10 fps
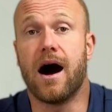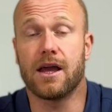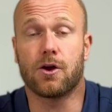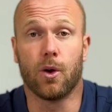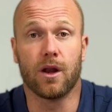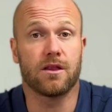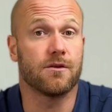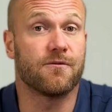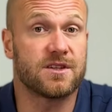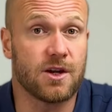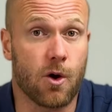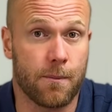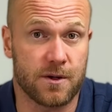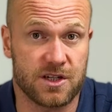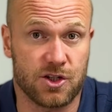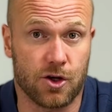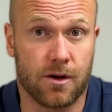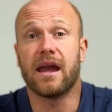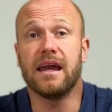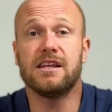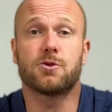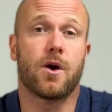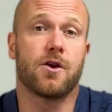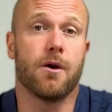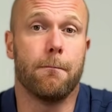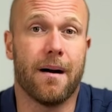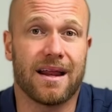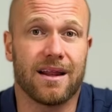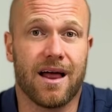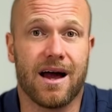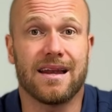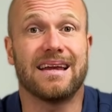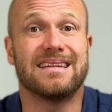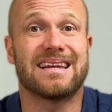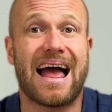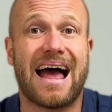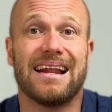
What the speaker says: I call it the zero position. It's where your body line is at